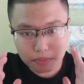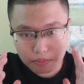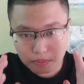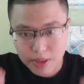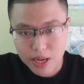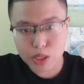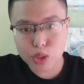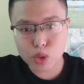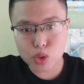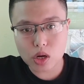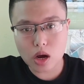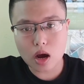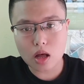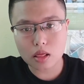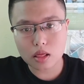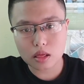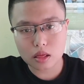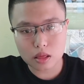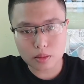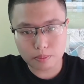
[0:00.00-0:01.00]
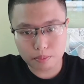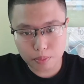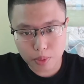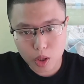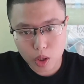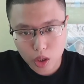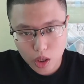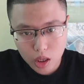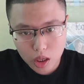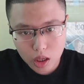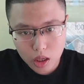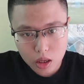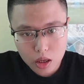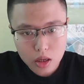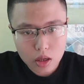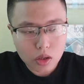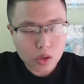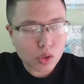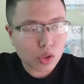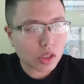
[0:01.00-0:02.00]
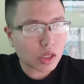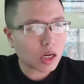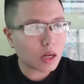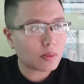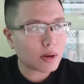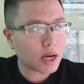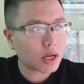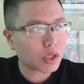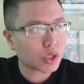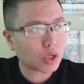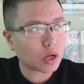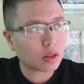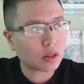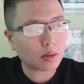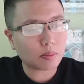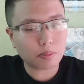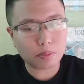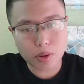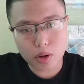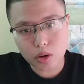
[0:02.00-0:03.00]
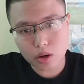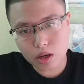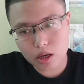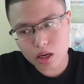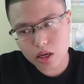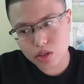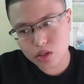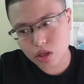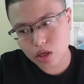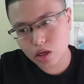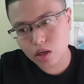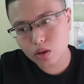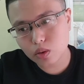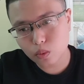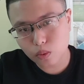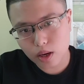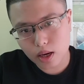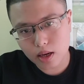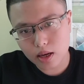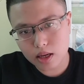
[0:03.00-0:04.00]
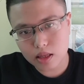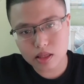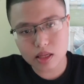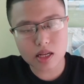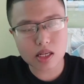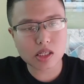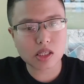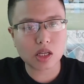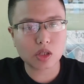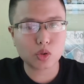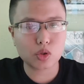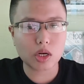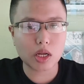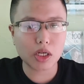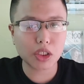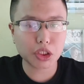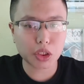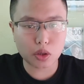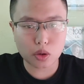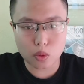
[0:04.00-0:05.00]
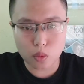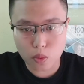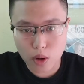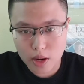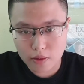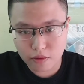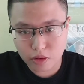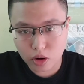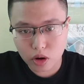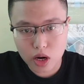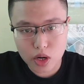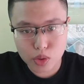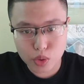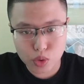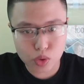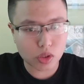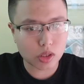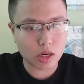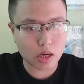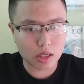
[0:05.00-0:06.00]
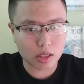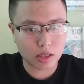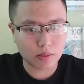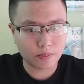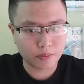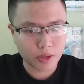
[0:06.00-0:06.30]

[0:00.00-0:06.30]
based on the book. To study based on the book is a good way, and that is the traditional way for us to study.